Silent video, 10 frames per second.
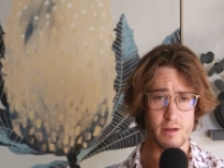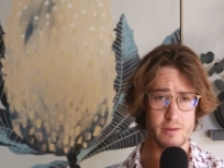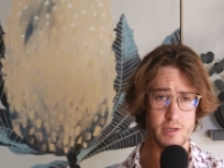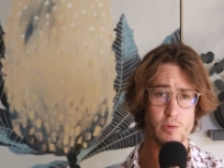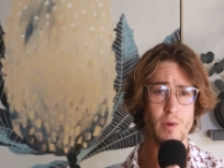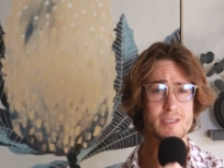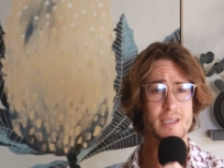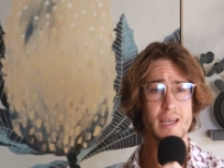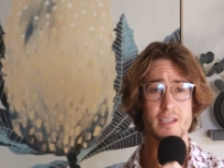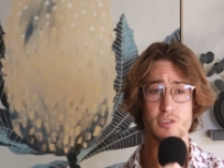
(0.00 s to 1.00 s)
on, you'd want
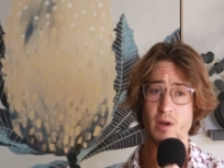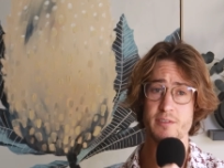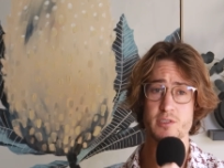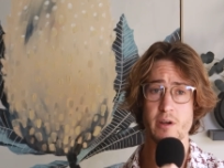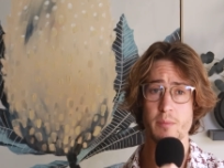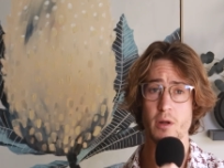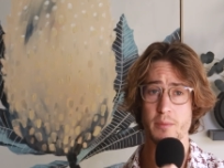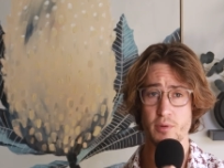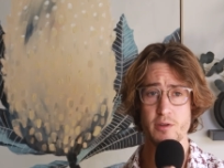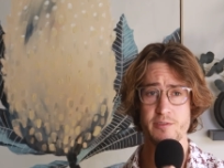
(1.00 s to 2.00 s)
to get this rough
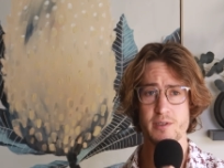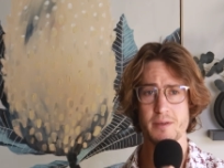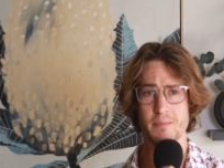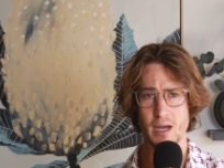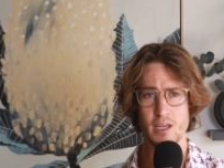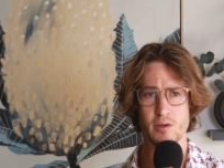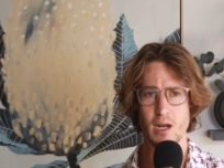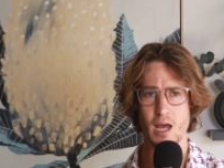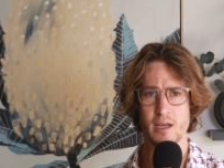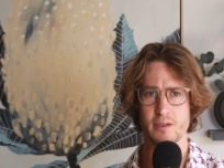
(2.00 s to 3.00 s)
storyboard approved by your
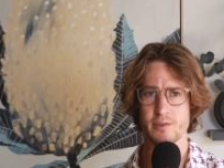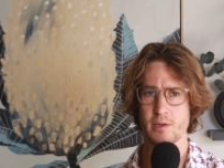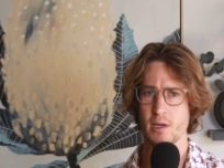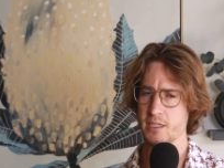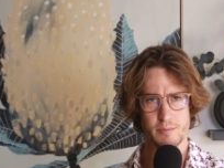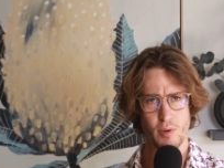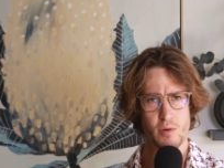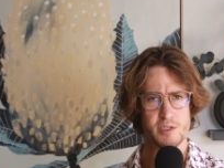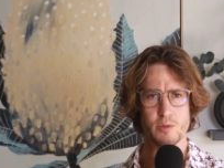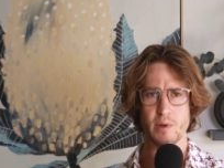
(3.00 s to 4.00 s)
client. It's
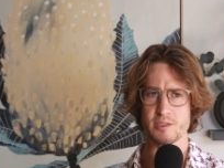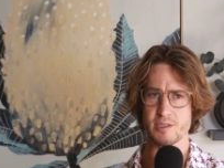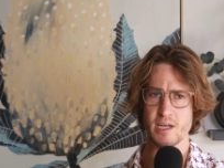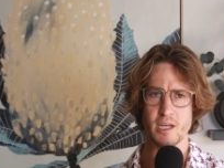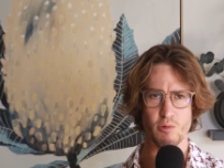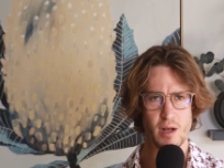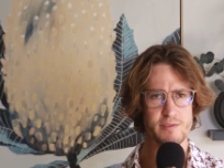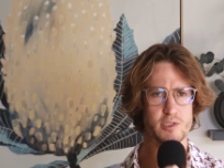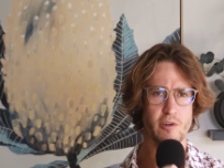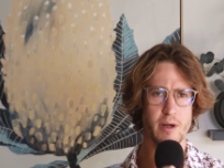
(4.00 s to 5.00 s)
important when sending
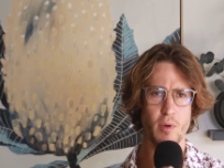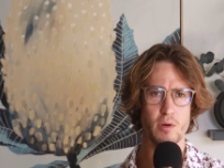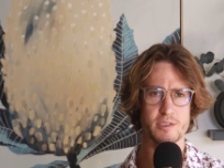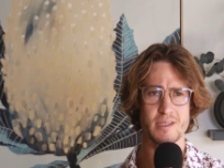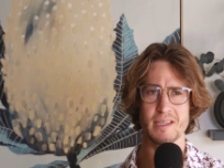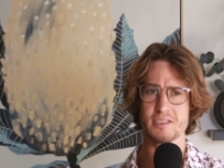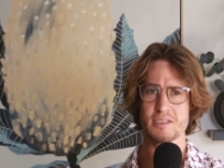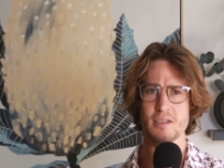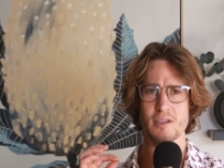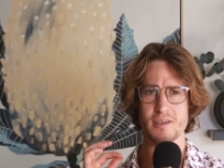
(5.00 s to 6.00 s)
rough storyboards that they
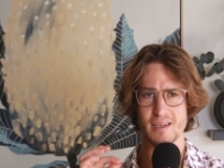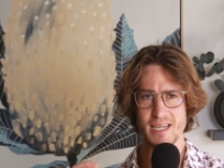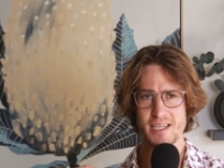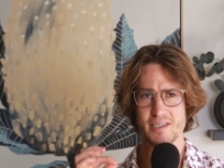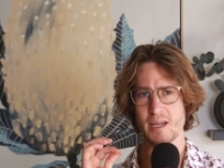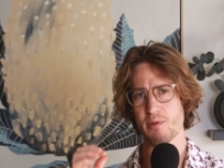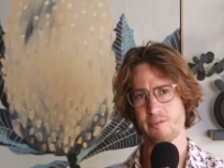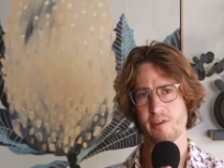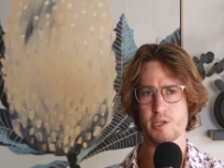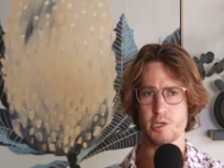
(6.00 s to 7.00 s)
still look neat and
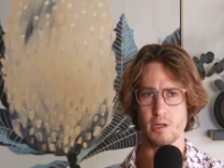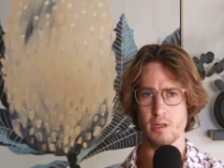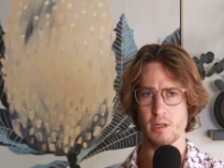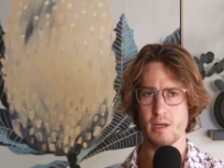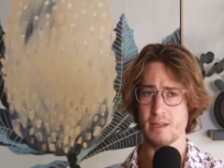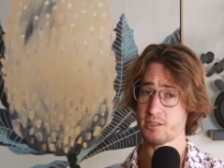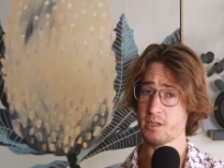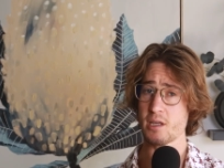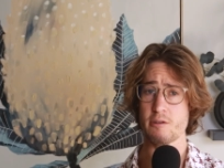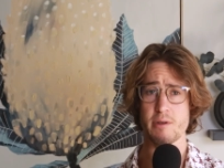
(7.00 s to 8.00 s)
professional.
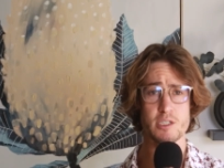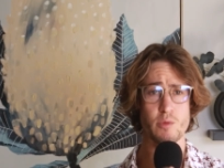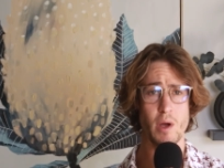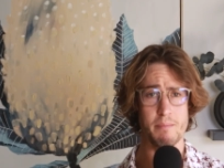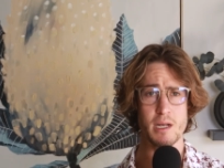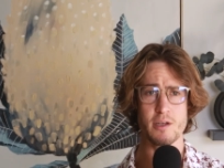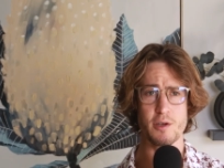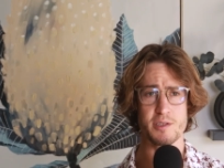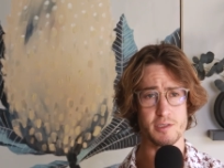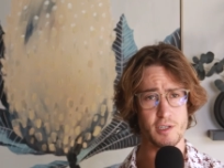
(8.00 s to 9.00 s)
That's another reason why
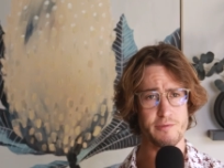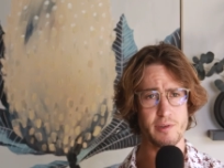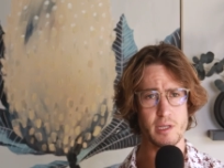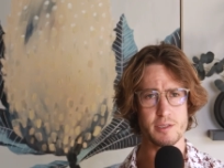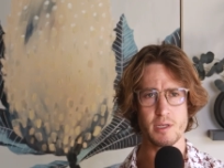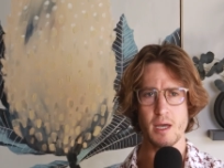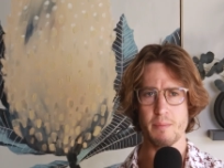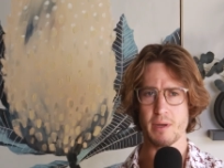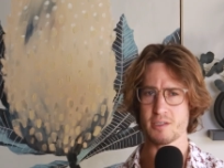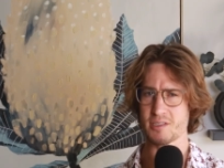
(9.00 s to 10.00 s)
Milanote is good for this,
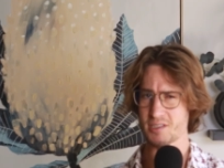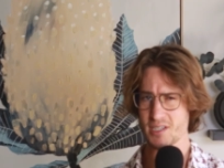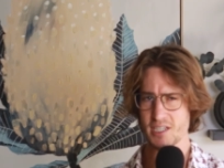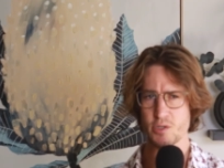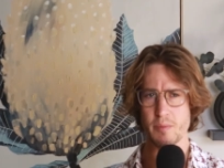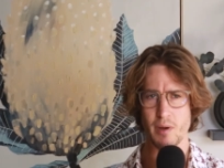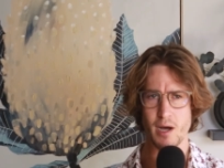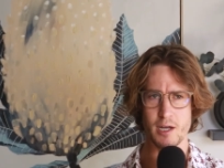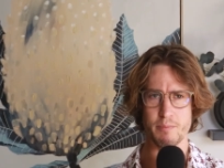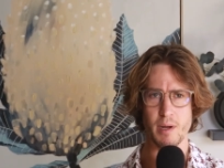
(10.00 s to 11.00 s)
because it sets you
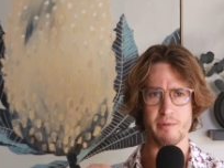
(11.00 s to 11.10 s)
apart